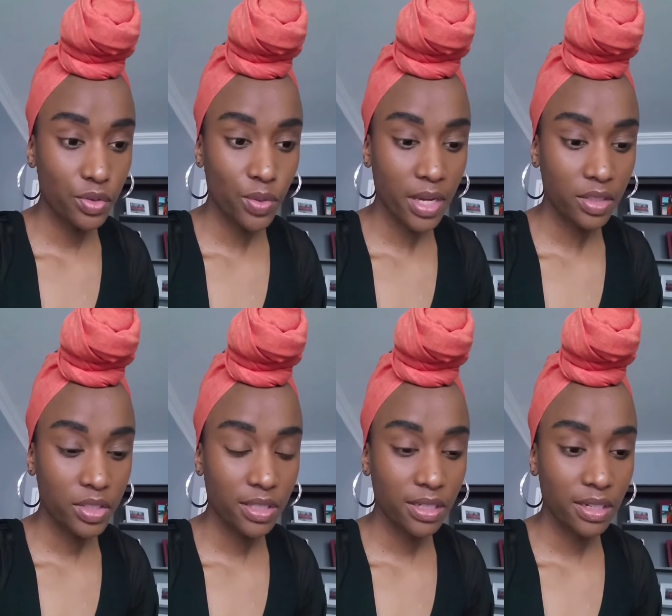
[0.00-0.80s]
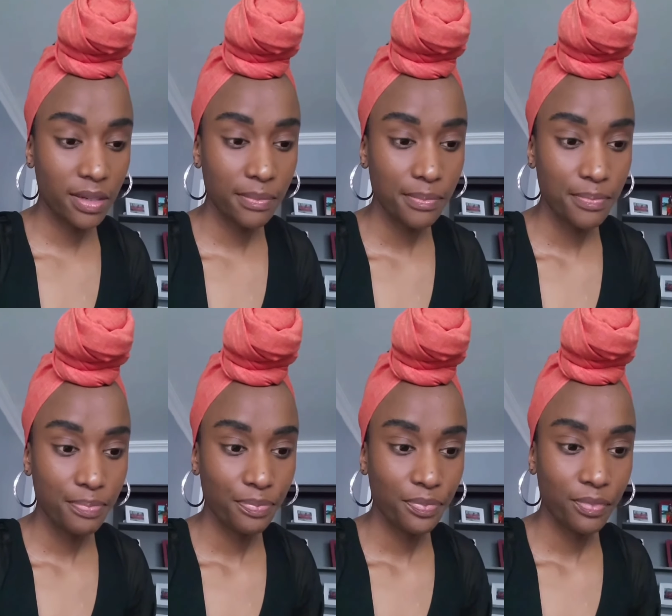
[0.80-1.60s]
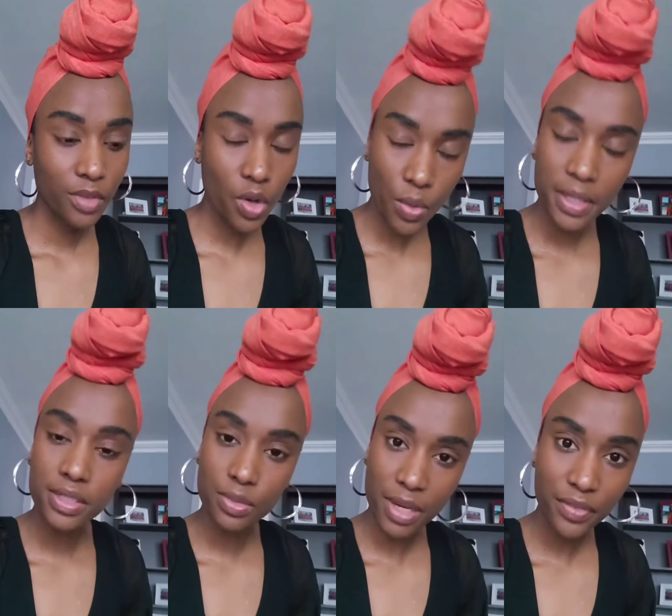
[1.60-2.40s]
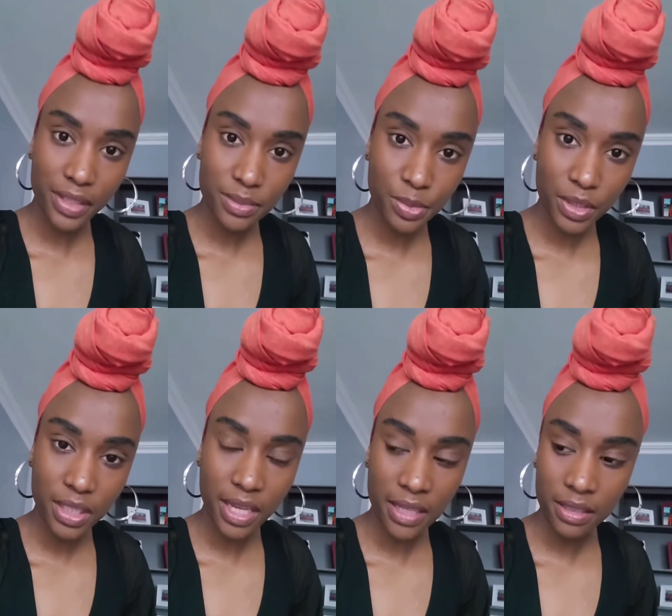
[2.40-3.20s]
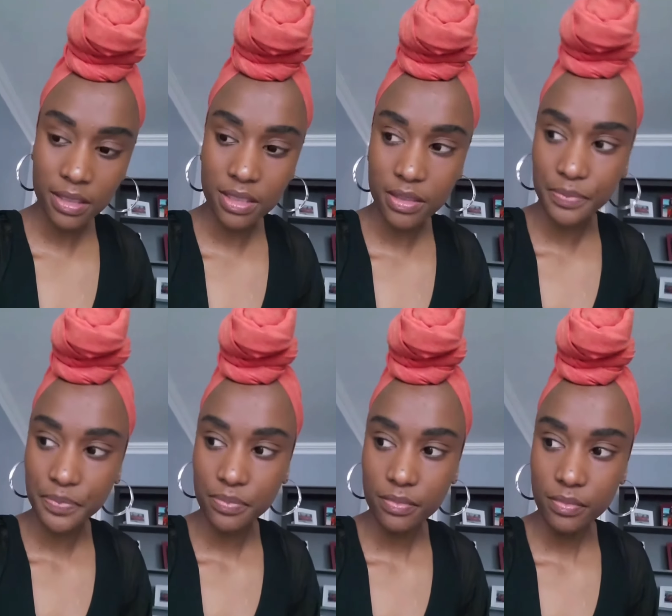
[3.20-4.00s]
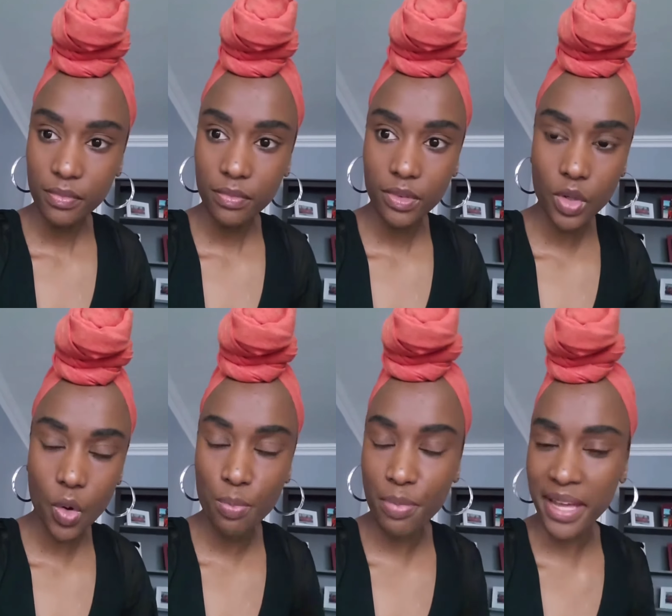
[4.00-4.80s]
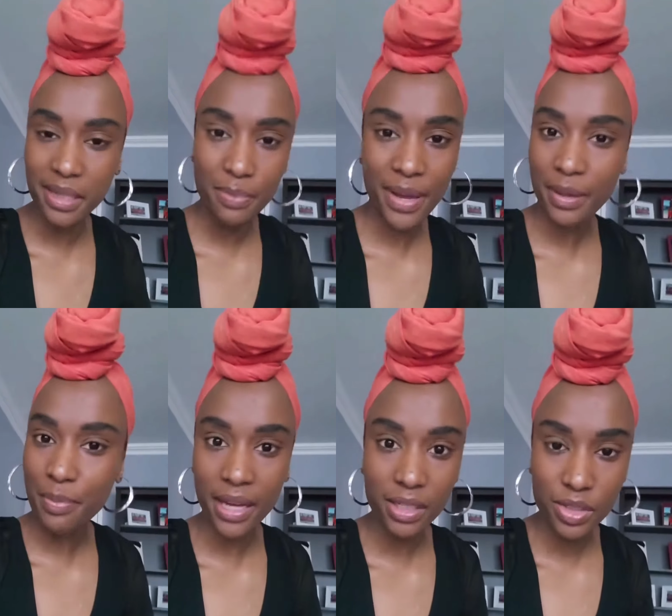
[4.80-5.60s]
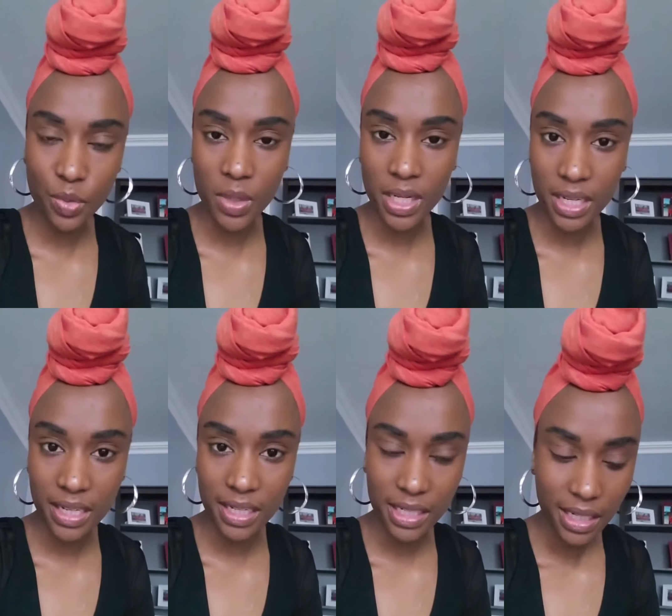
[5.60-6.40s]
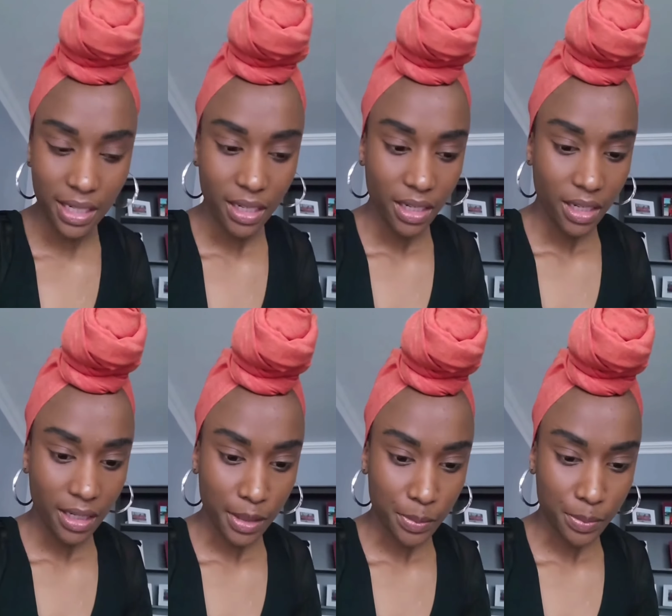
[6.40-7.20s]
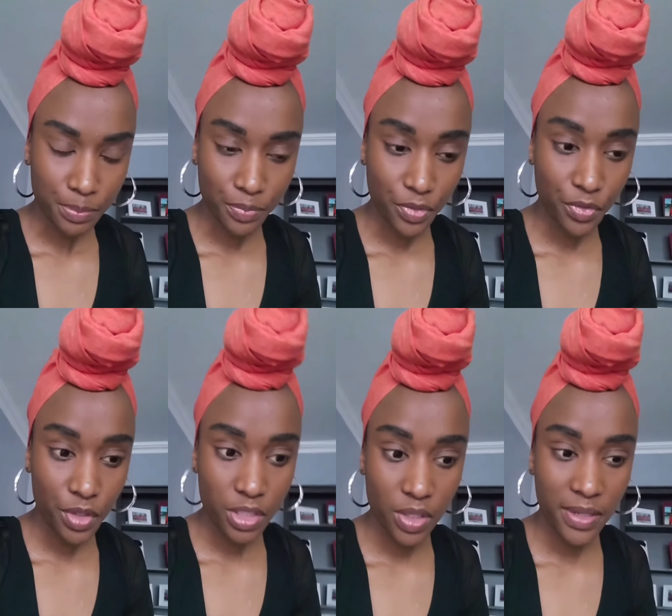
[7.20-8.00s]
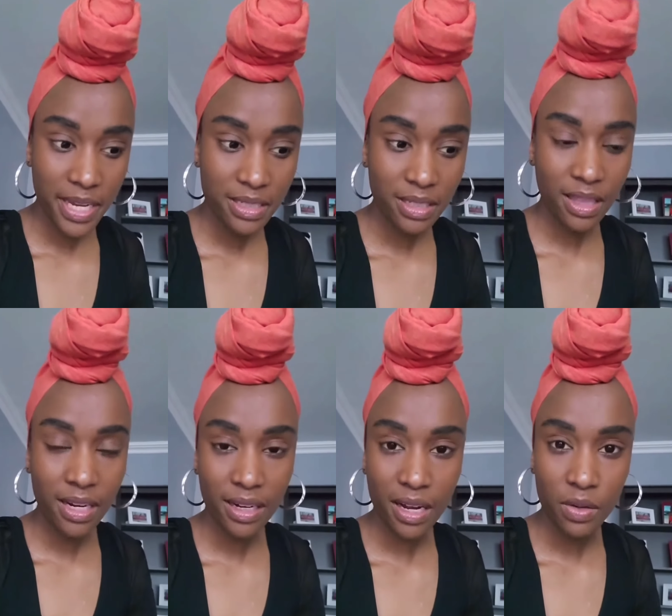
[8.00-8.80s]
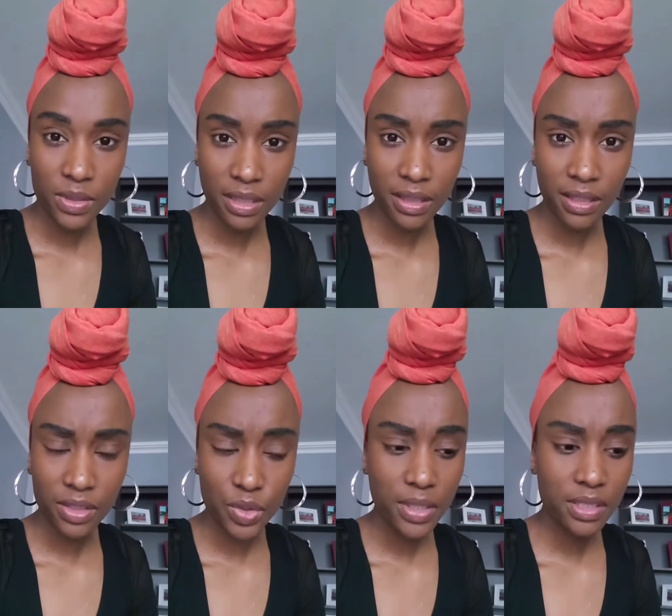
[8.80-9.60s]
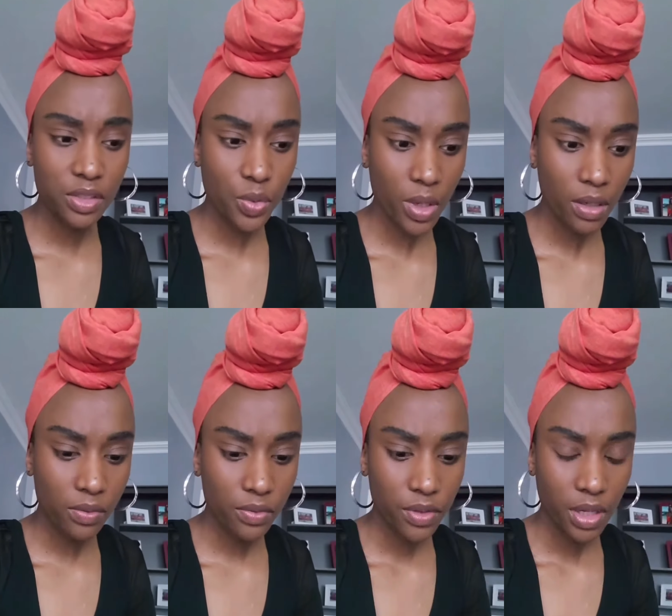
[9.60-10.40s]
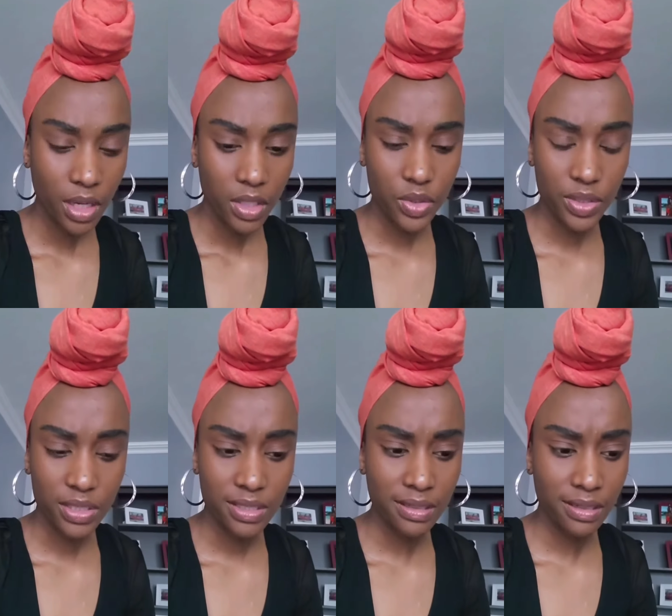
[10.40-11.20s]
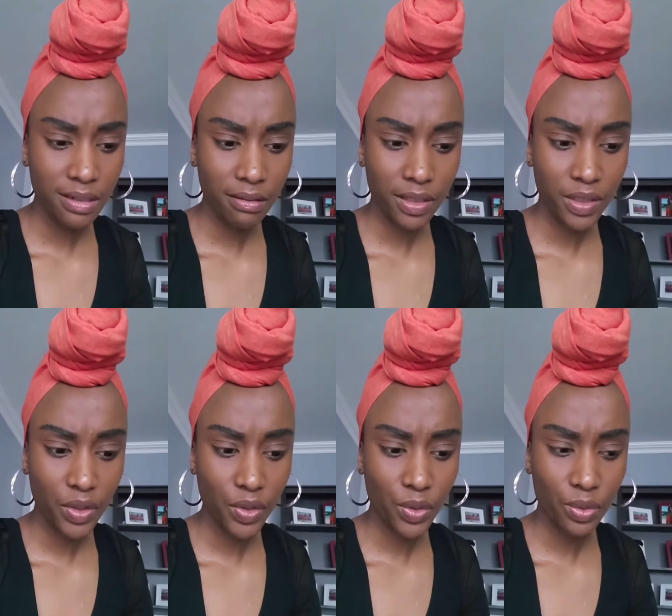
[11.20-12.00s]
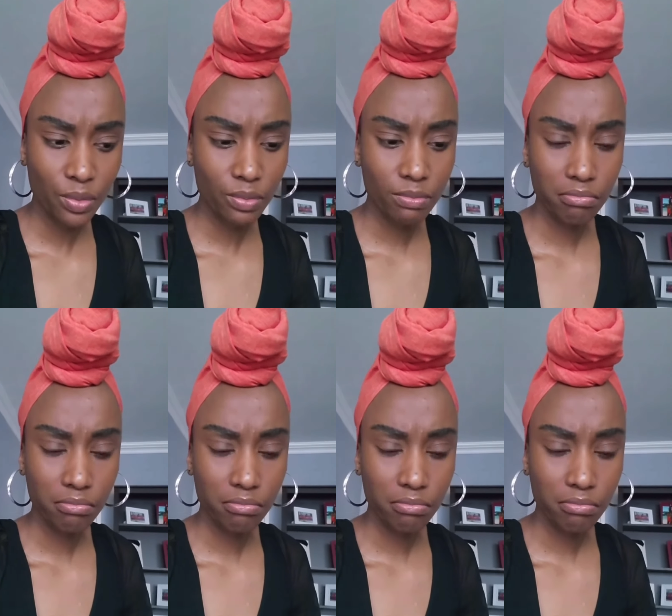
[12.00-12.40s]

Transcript: to actually go into my Facebook and go back to when I first created that account, I think in 2012, to see, you know,